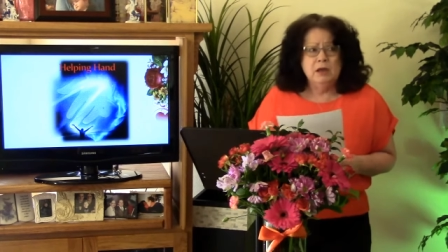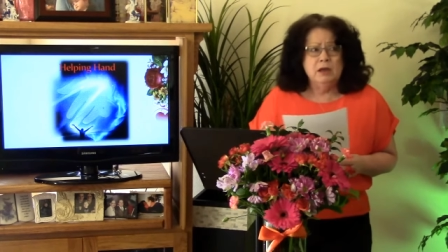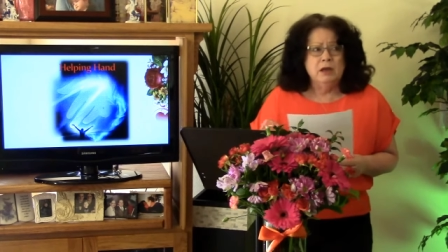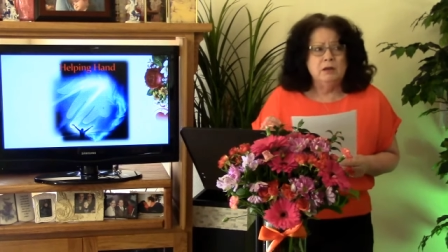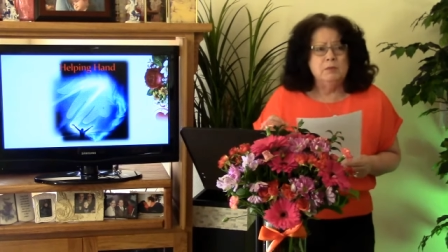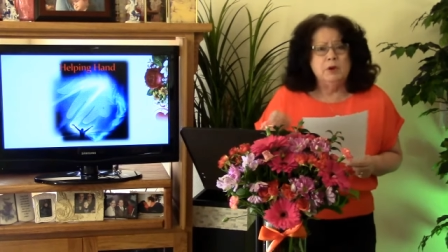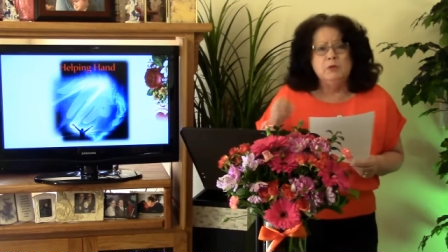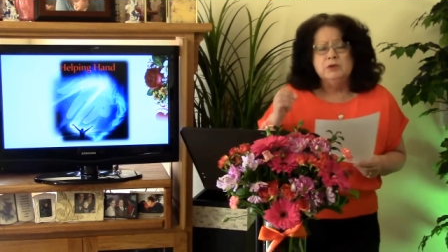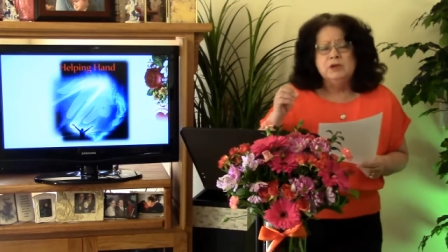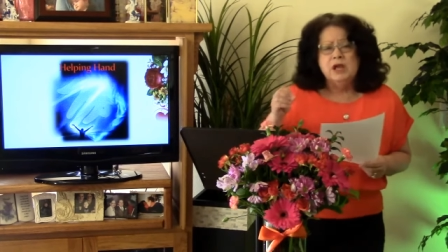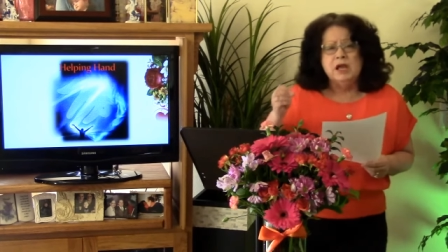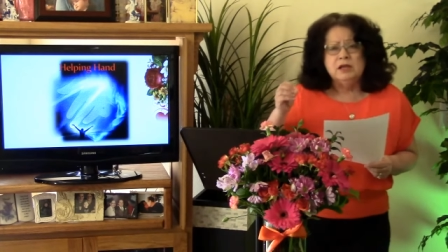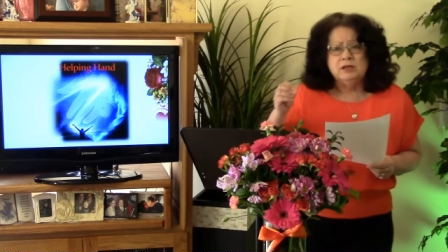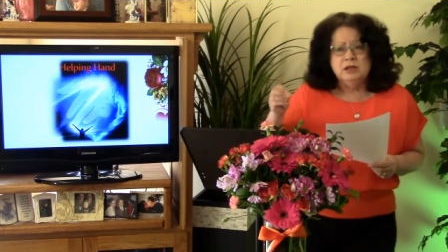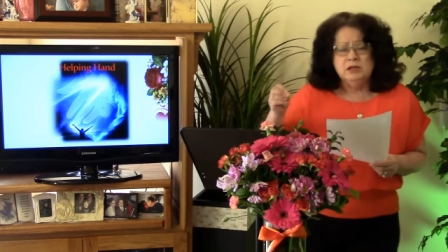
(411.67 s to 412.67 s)
uh, but we're
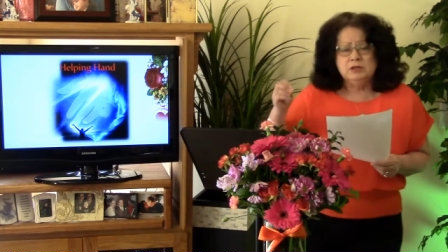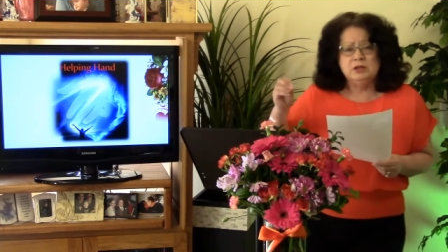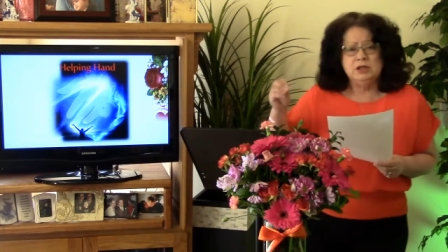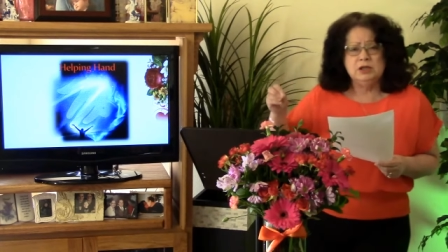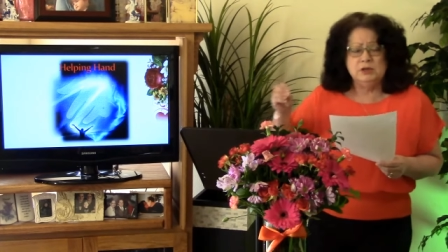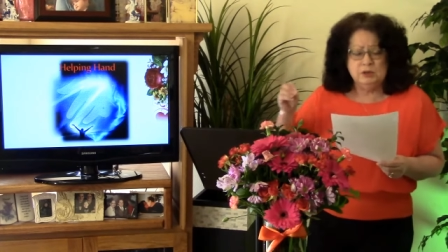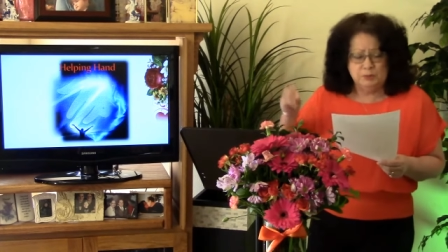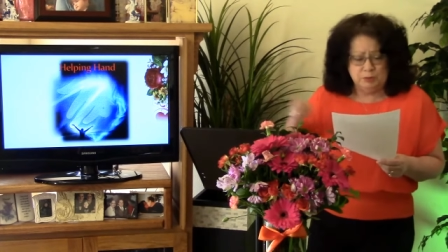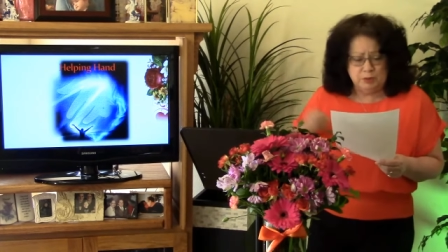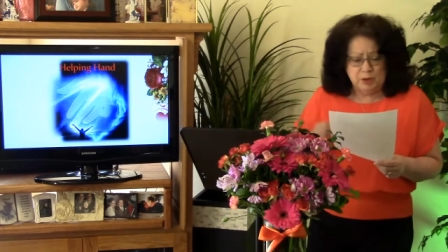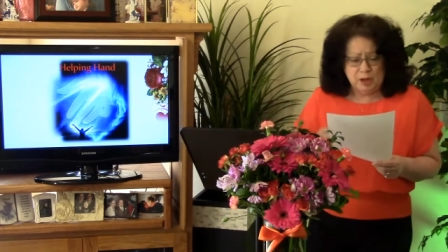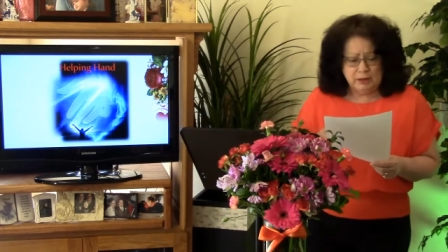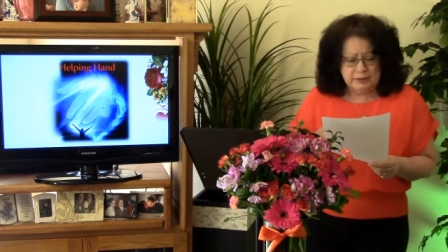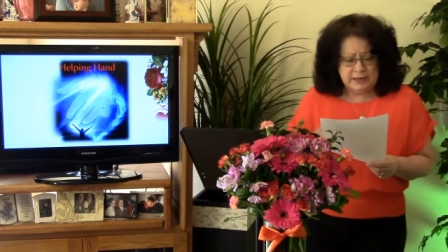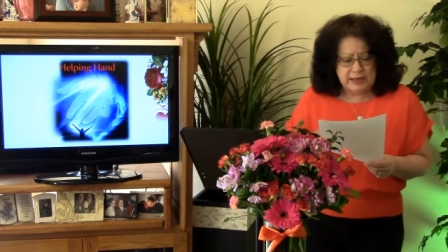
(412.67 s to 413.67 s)
not to
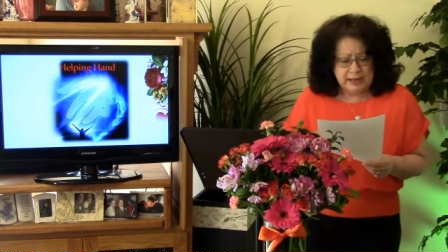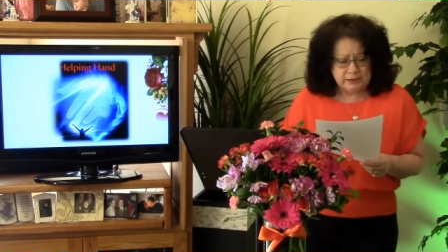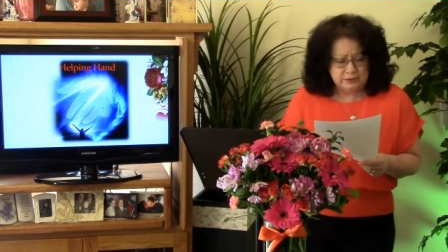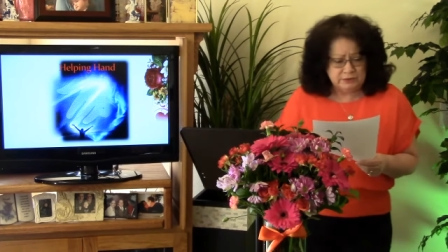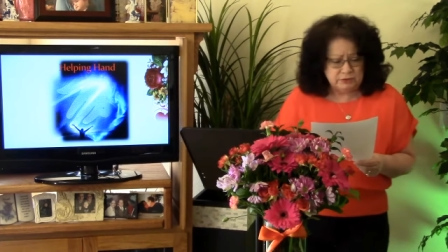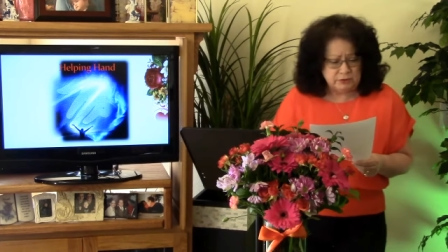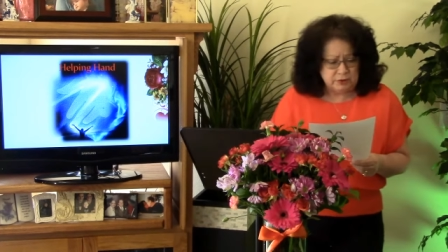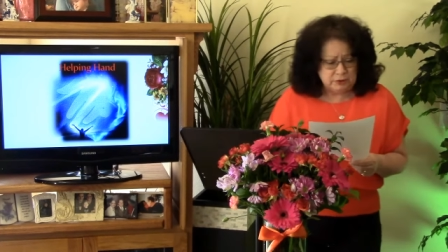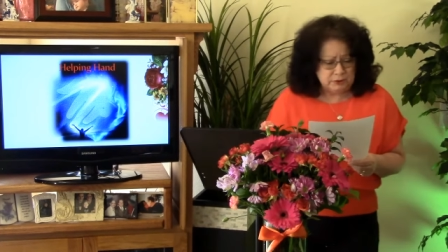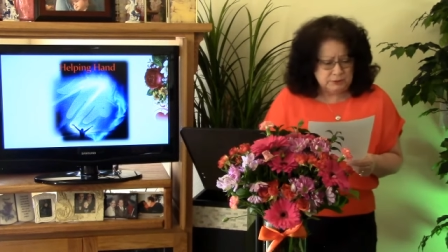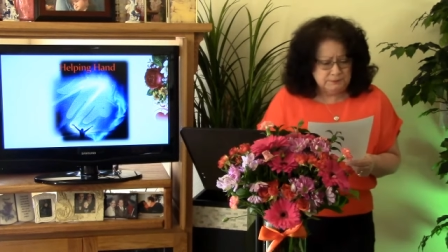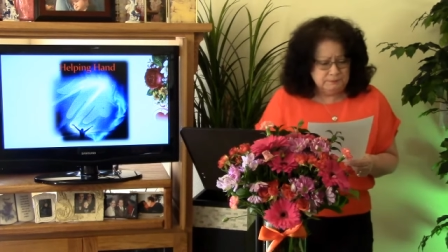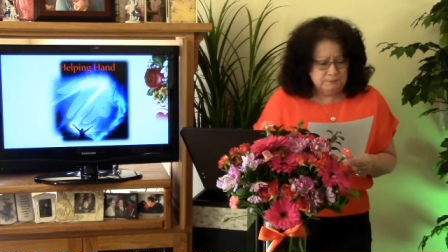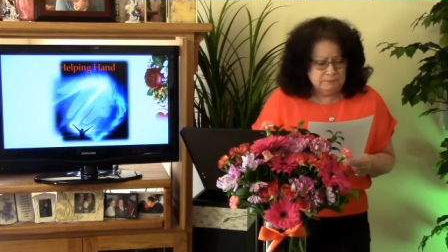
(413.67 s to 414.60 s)
broadcast it.